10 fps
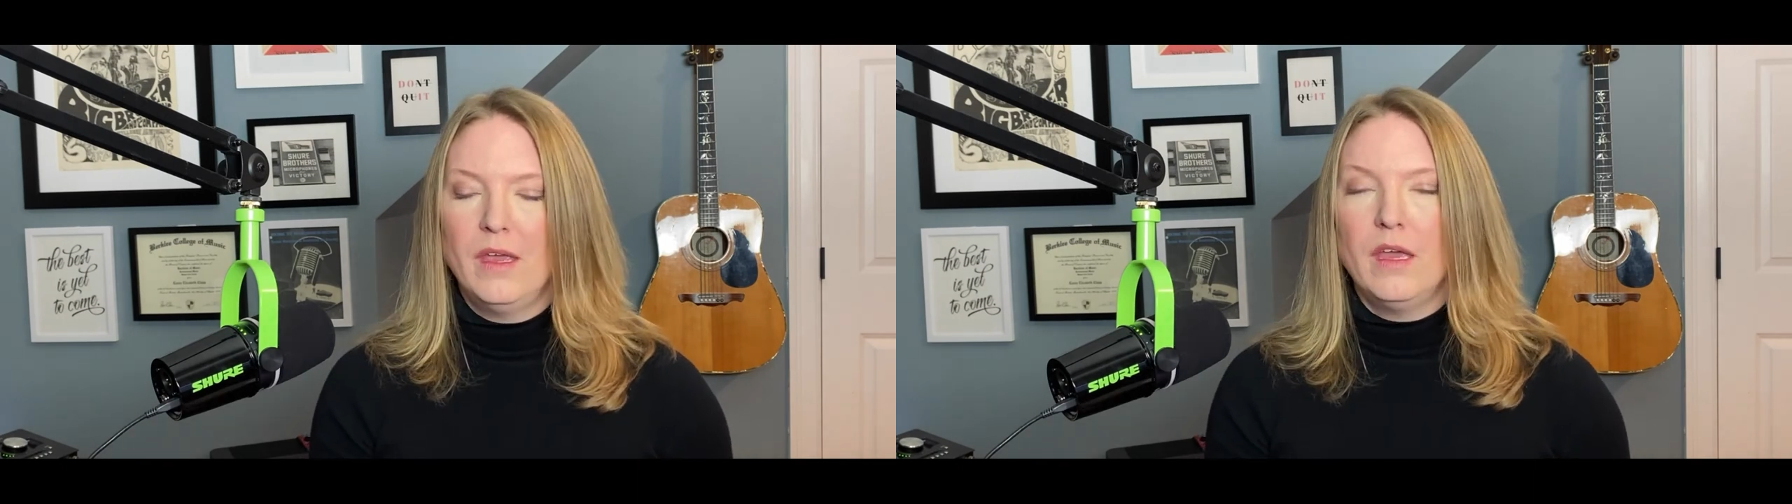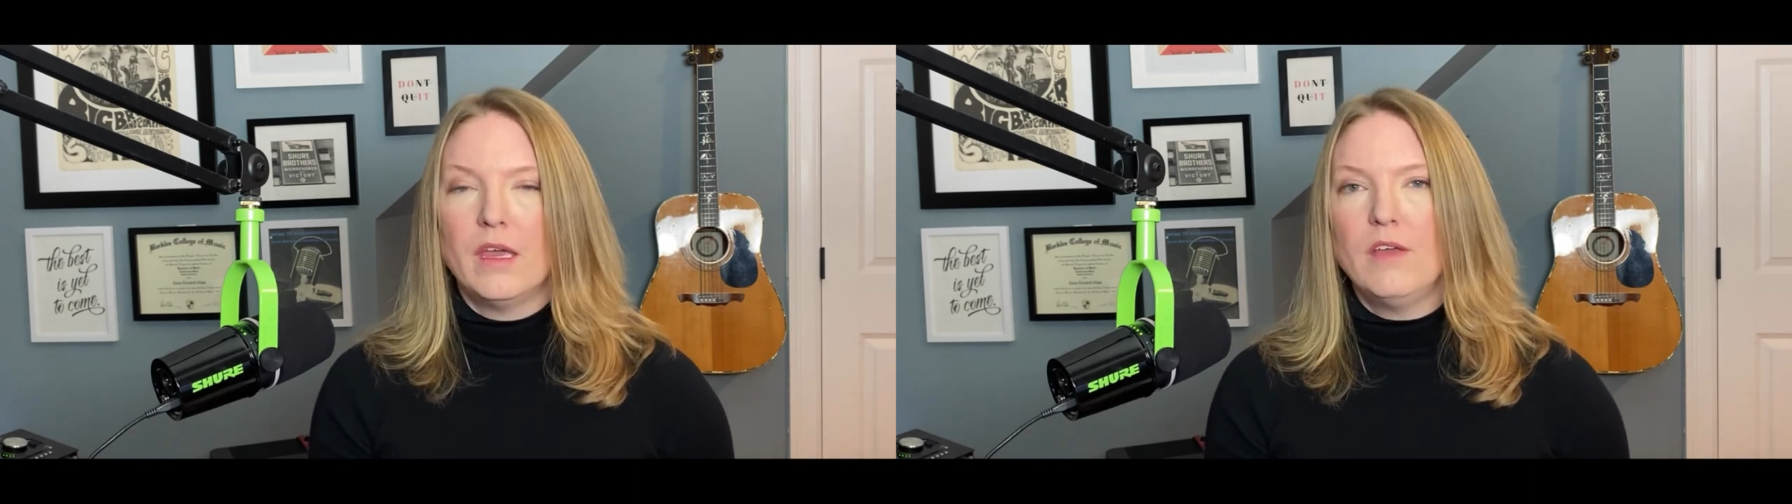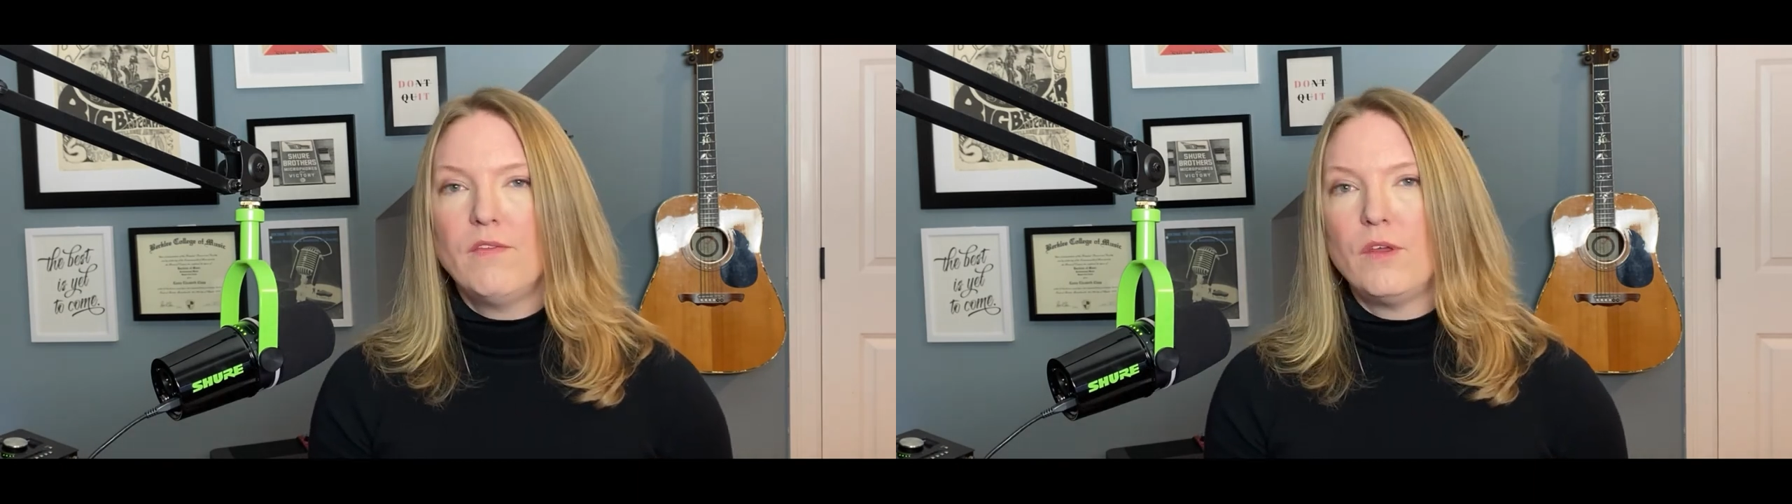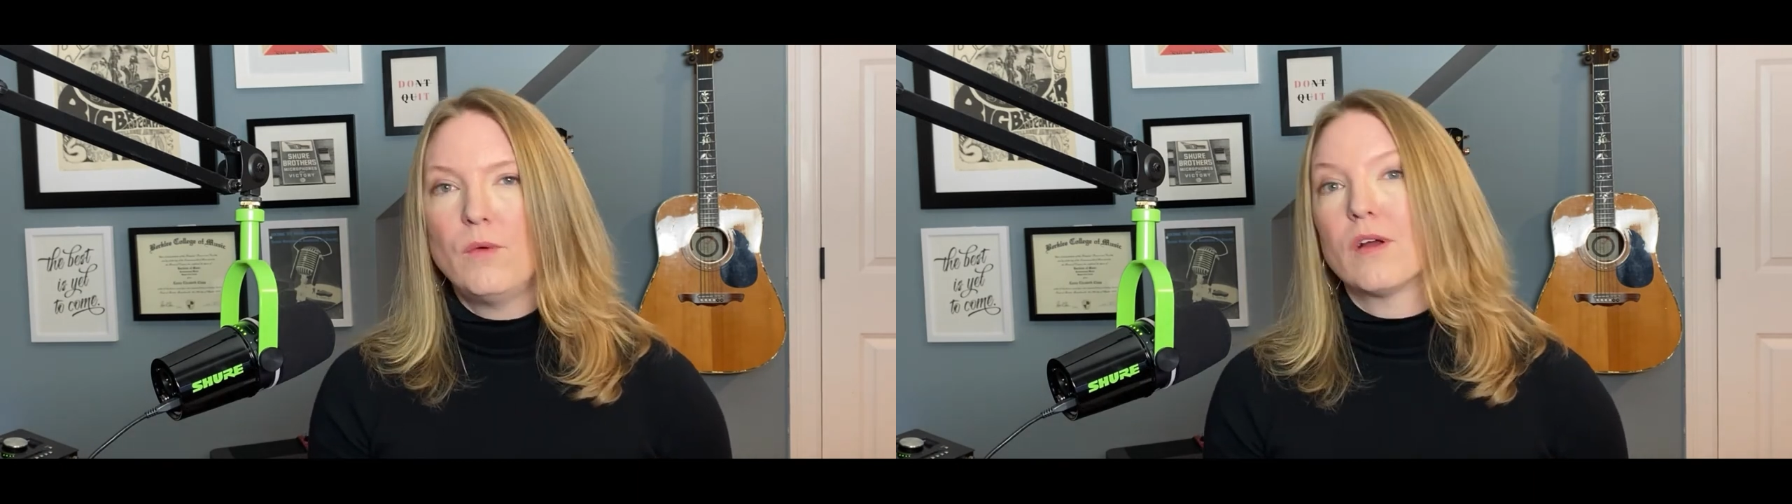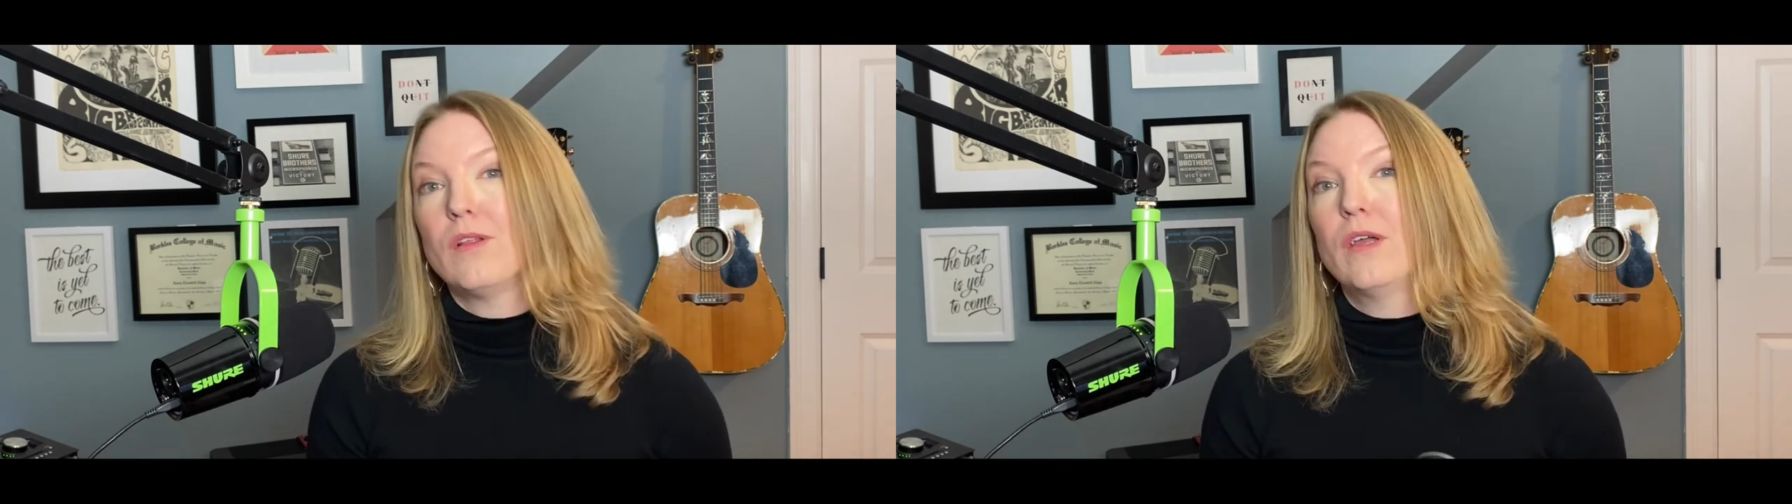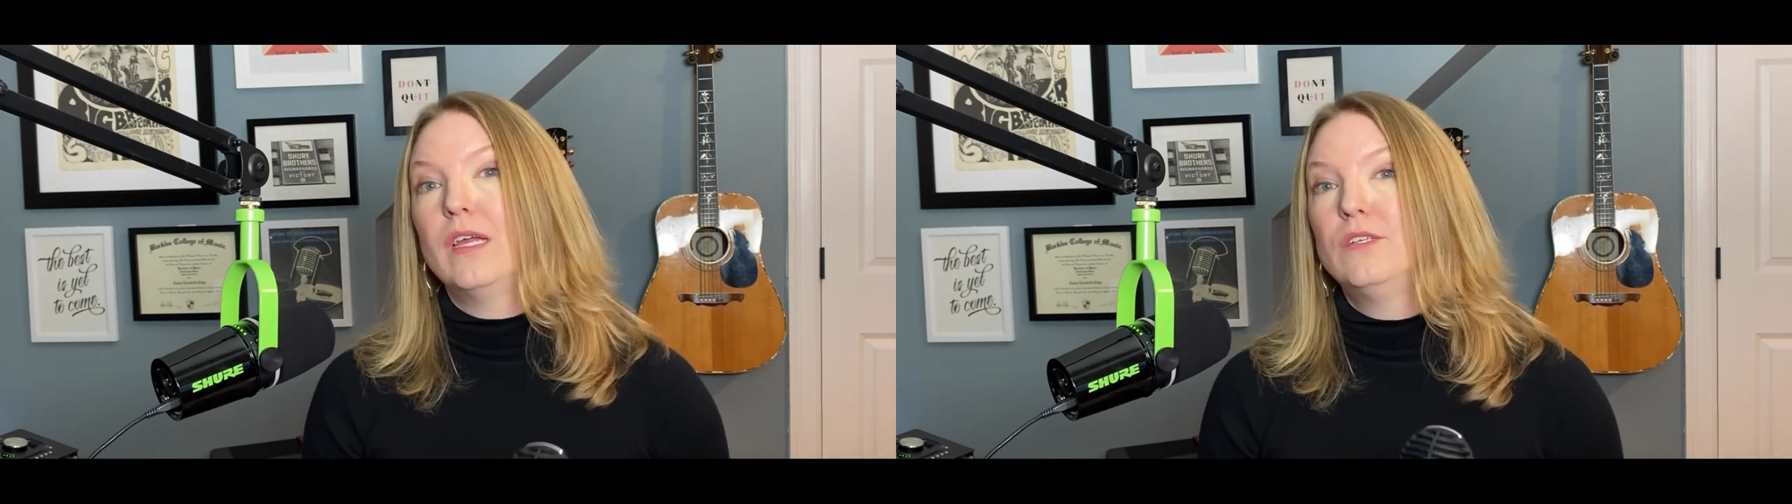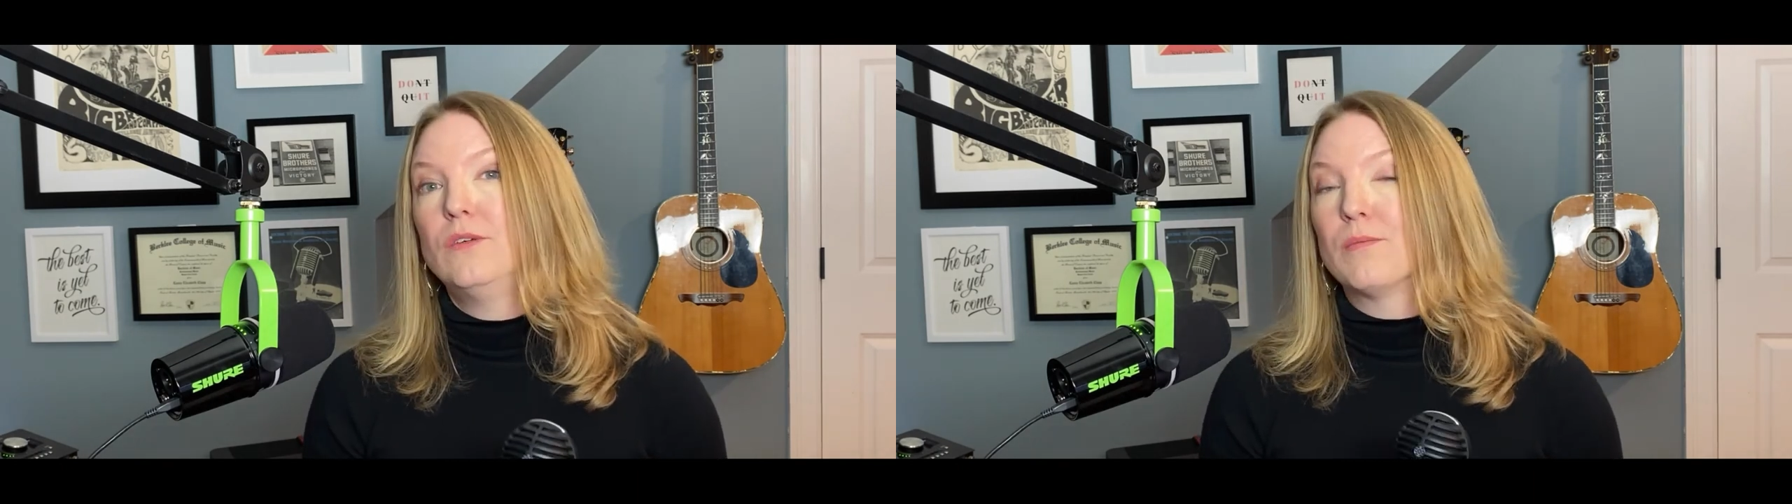If you are looking to